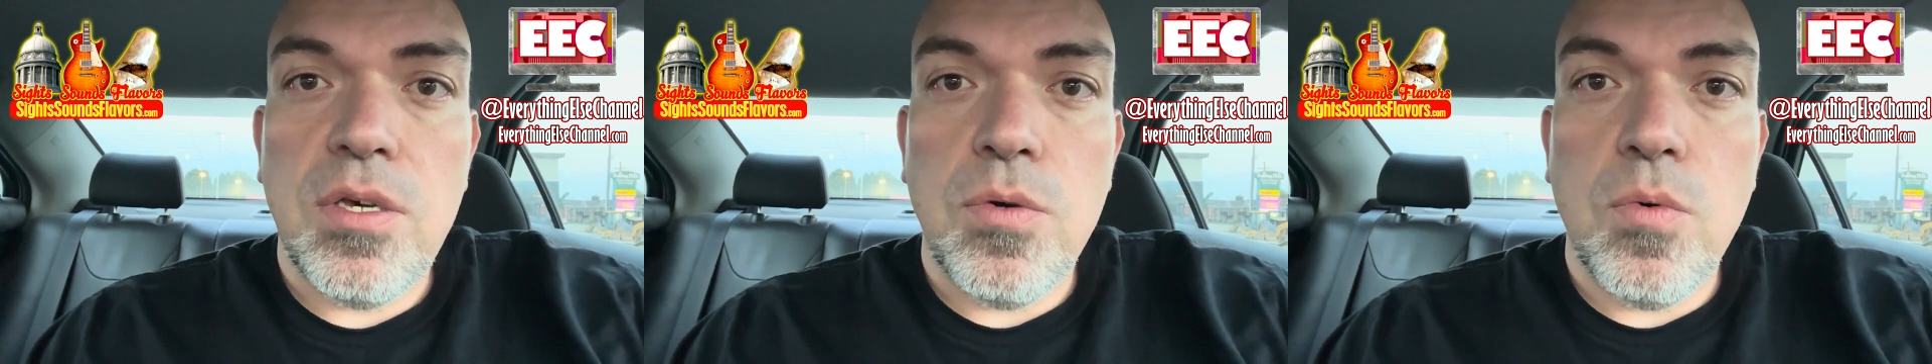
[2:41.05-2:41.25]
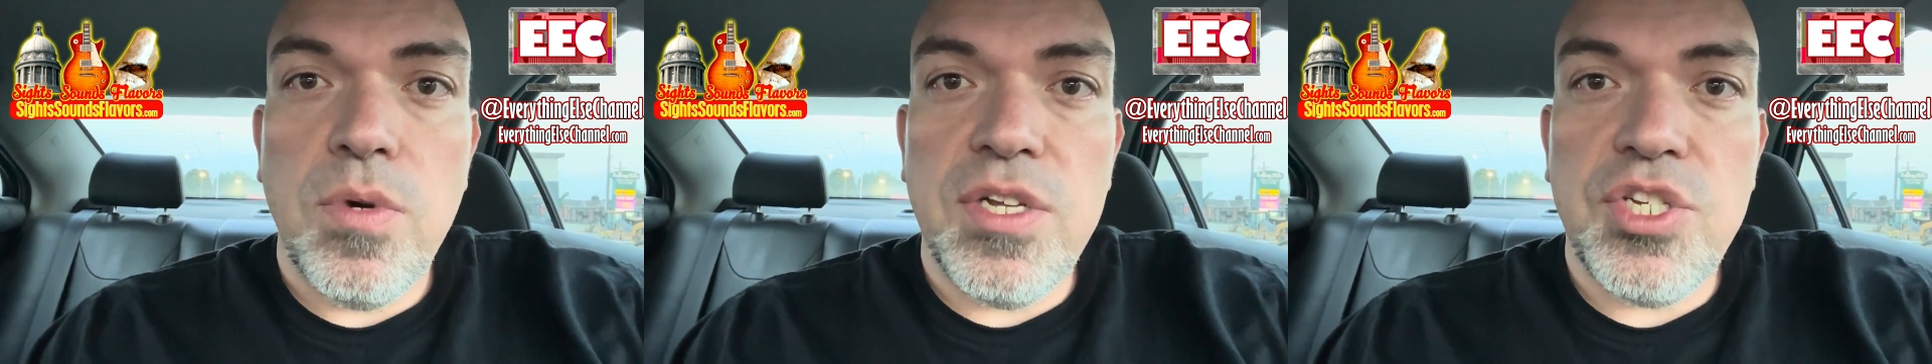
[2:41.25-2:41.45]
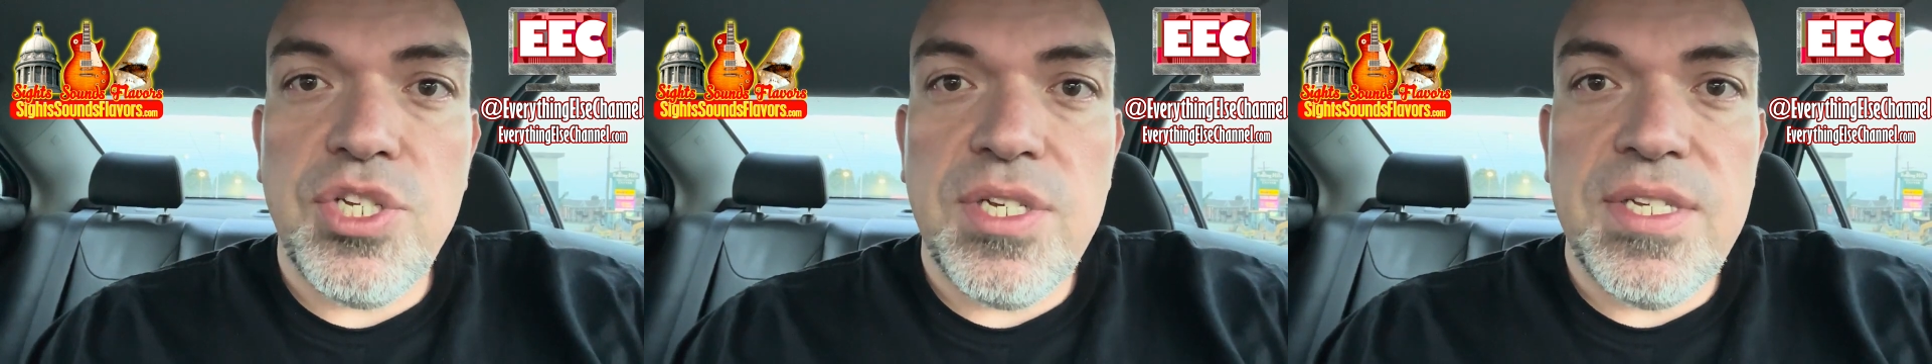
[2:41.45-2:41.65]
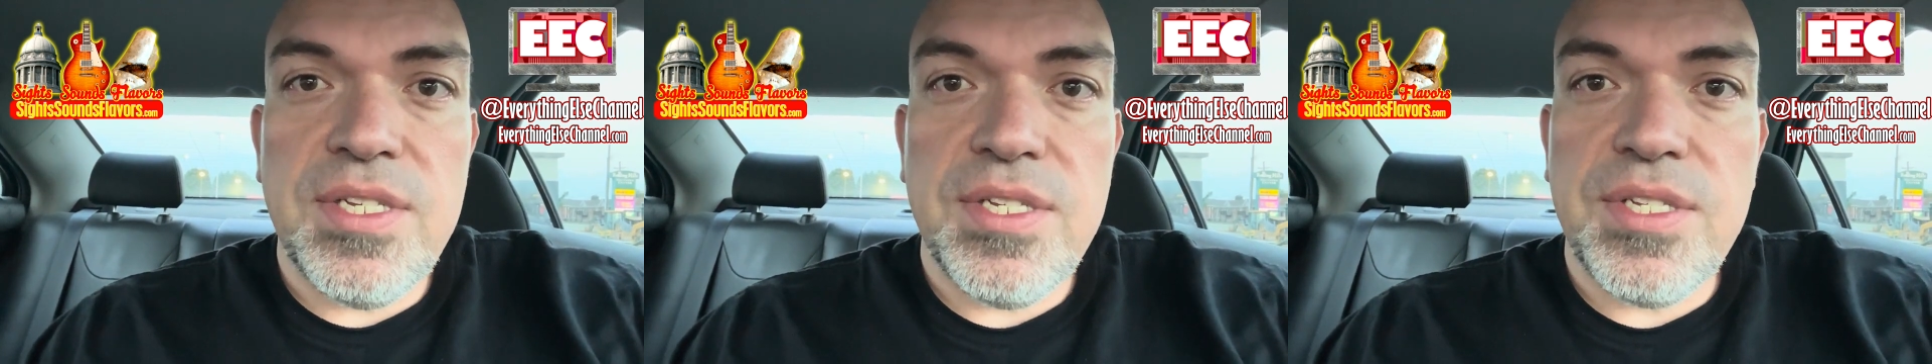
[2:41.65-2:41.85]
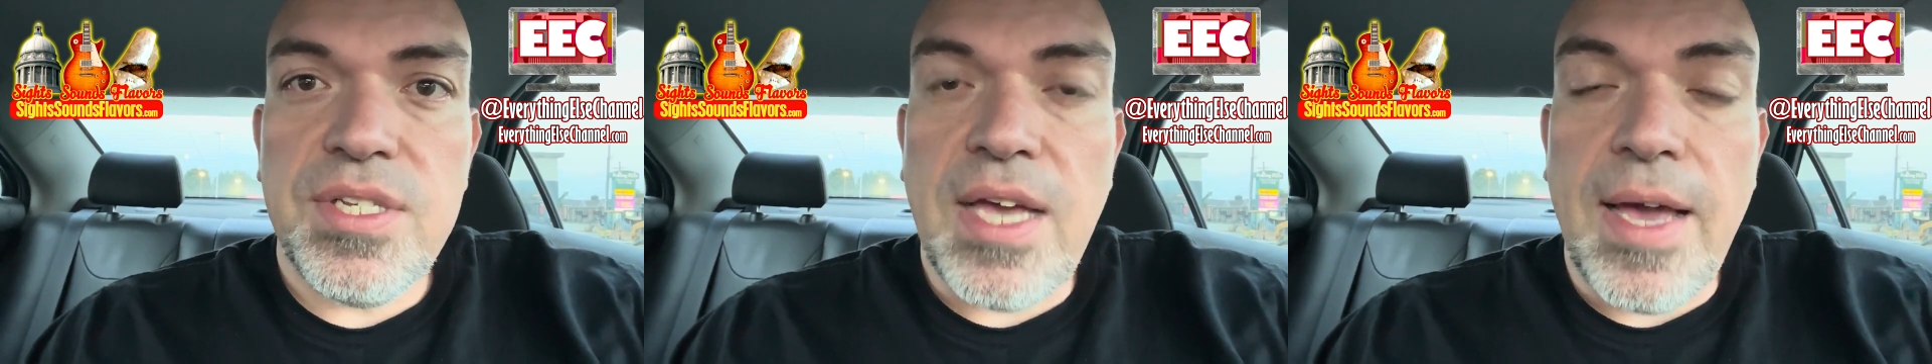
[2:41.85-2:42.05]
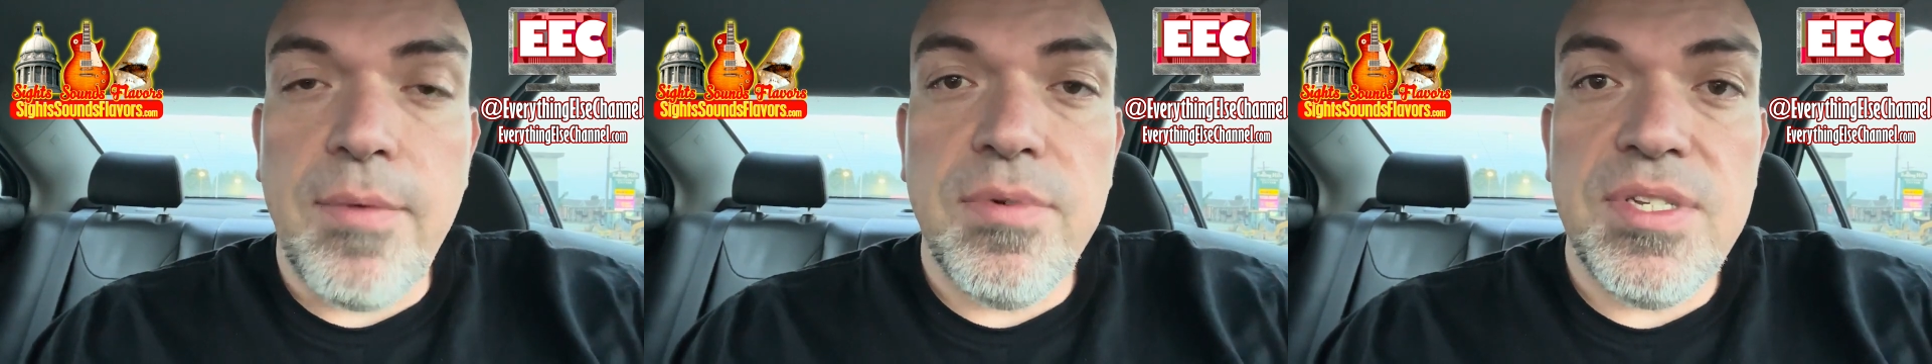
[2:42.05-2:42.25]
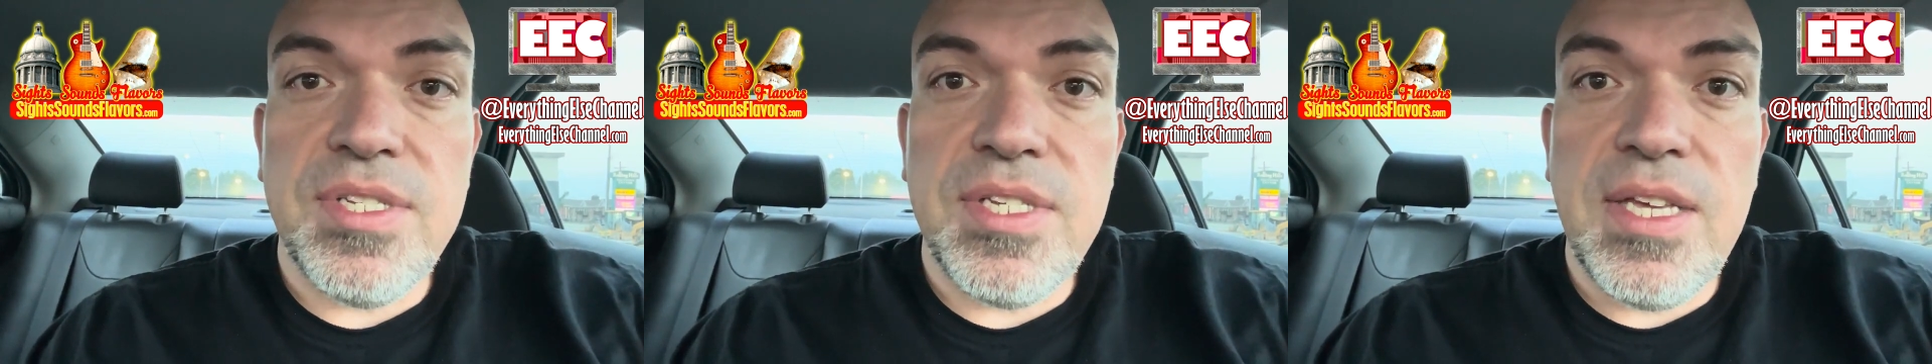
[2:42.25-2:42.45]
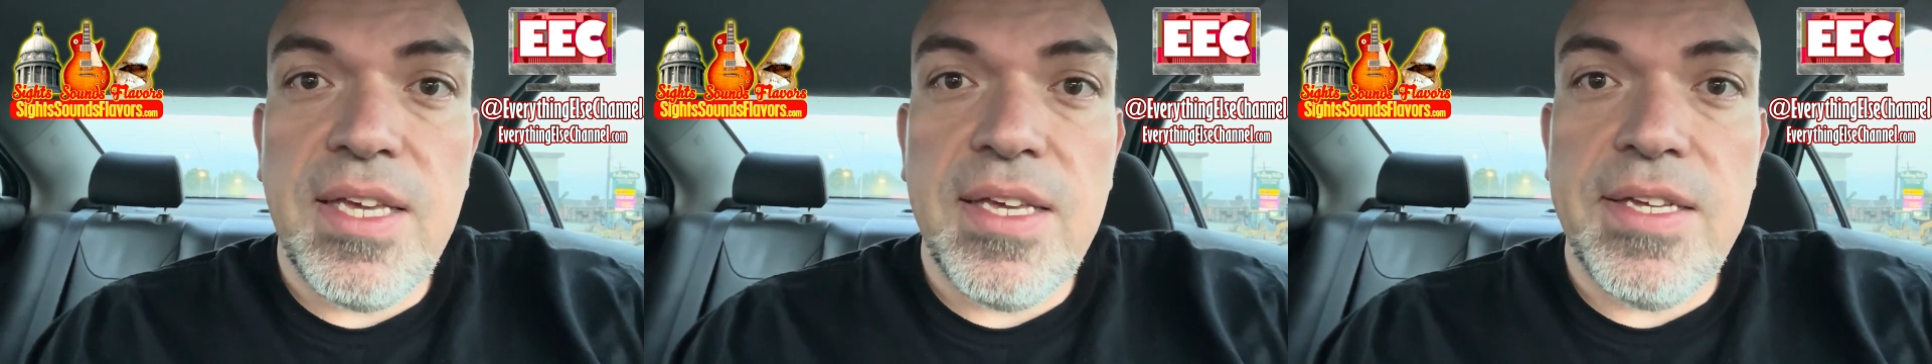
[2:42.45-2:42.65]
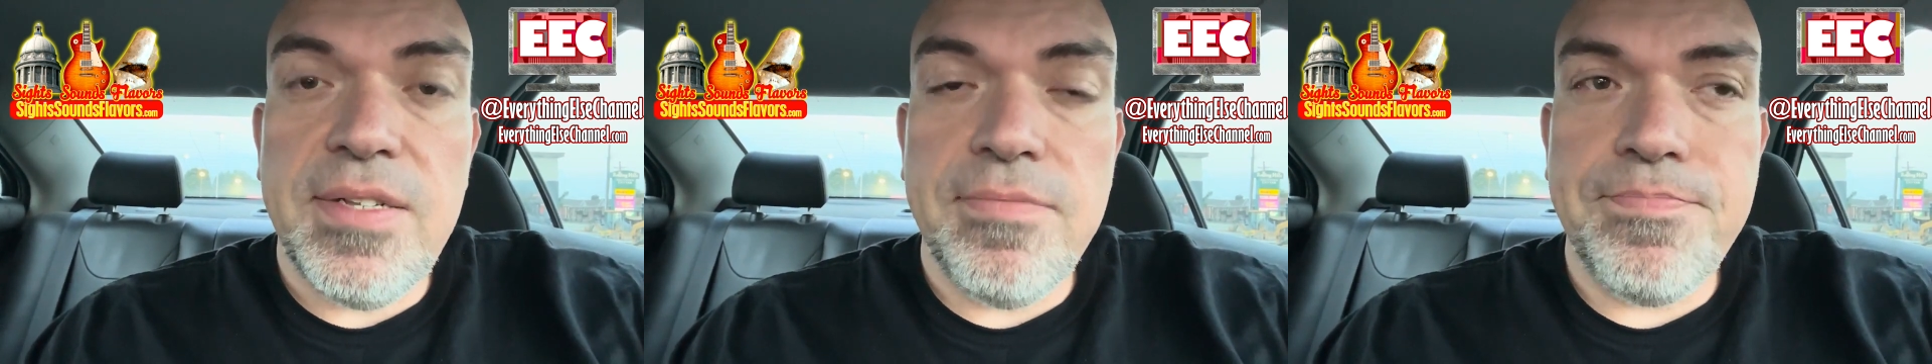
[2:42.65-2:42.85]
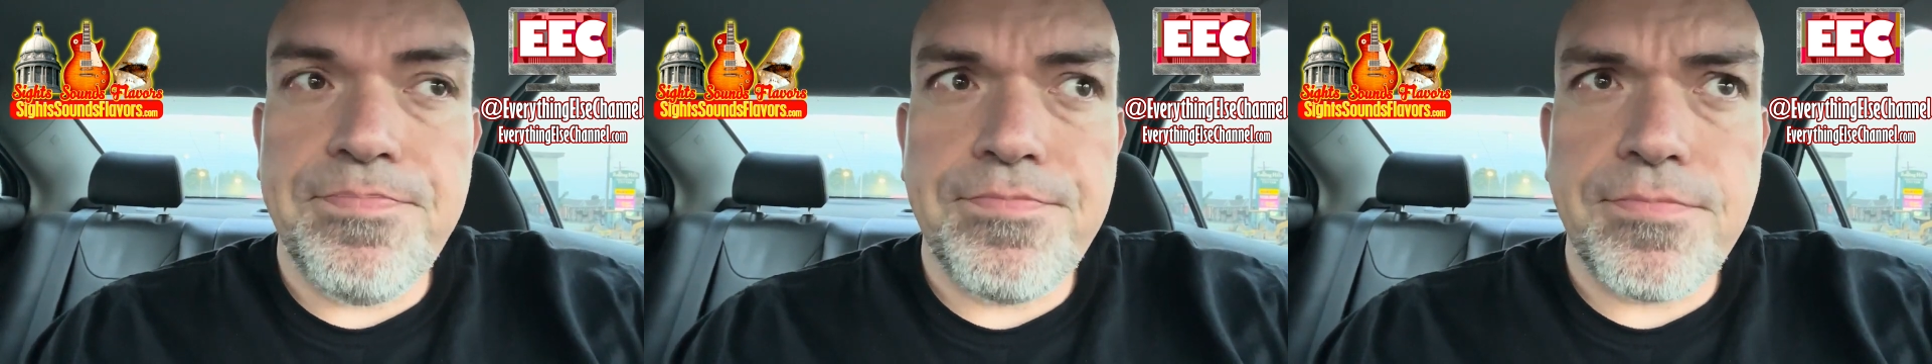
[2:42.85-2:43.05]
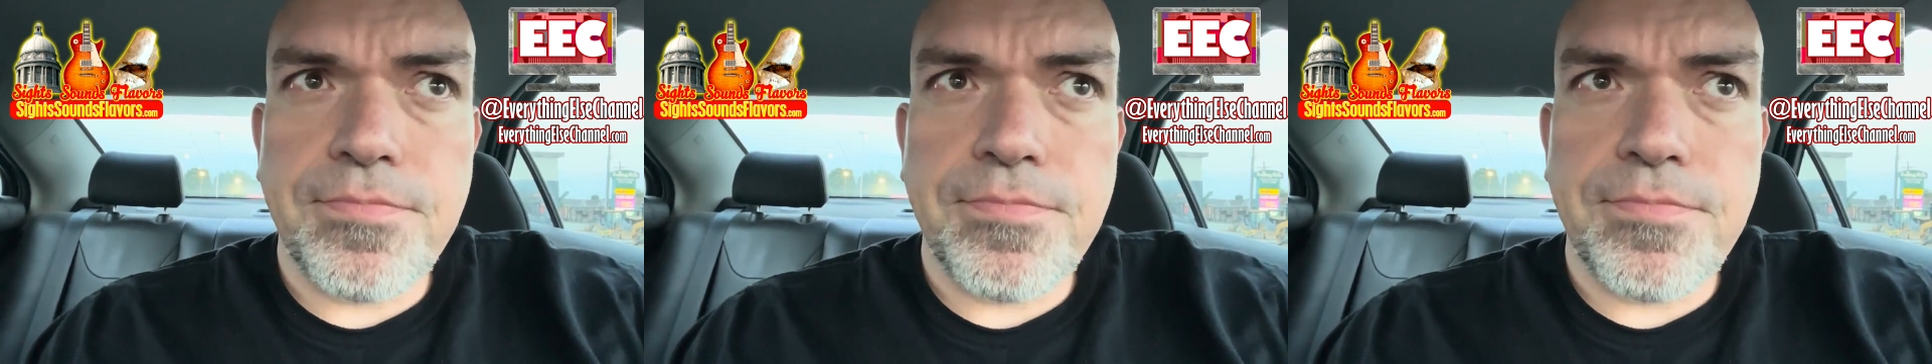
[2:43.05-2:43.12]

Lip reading: which is, I was in